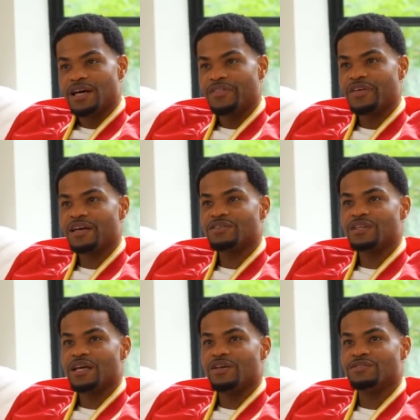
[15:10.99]
I think it was
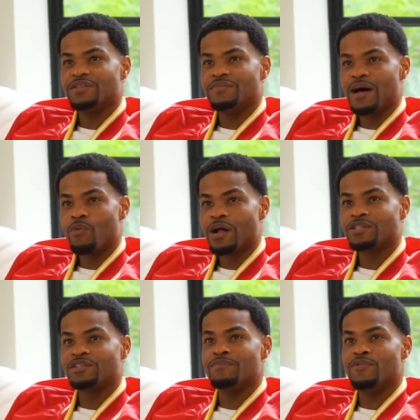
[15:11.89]
it was the I
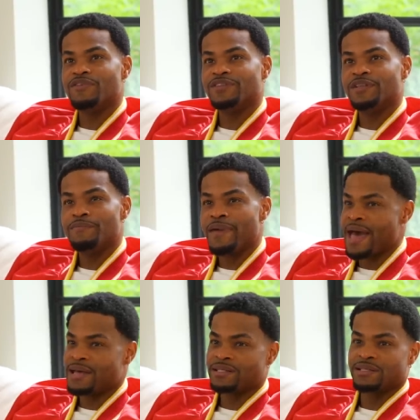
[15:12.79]
watched the movie The
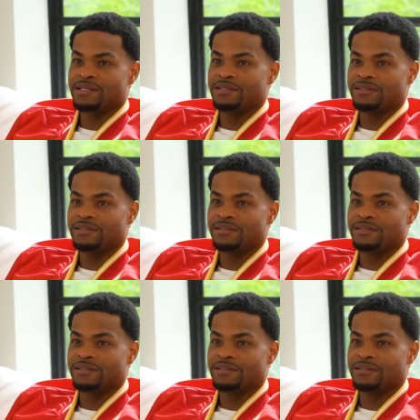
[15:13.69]
Mask